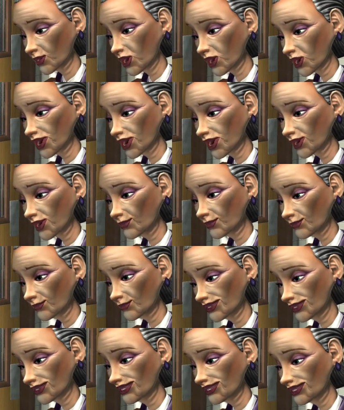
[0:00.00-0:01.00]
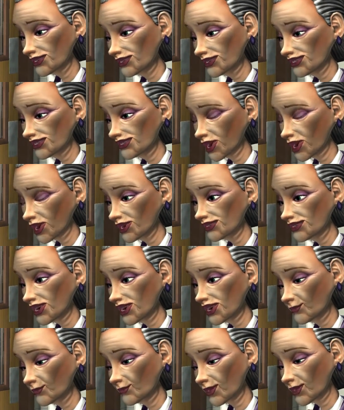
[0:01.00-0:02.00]
about time machines and
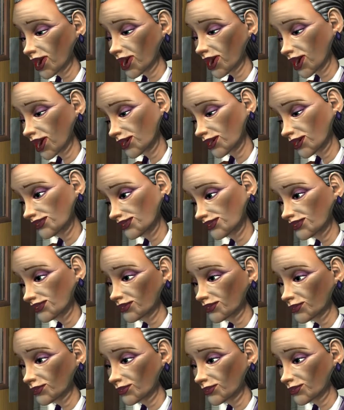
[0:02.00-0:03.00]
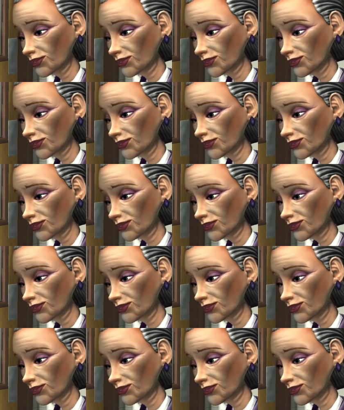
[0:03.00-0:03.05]
altering the past.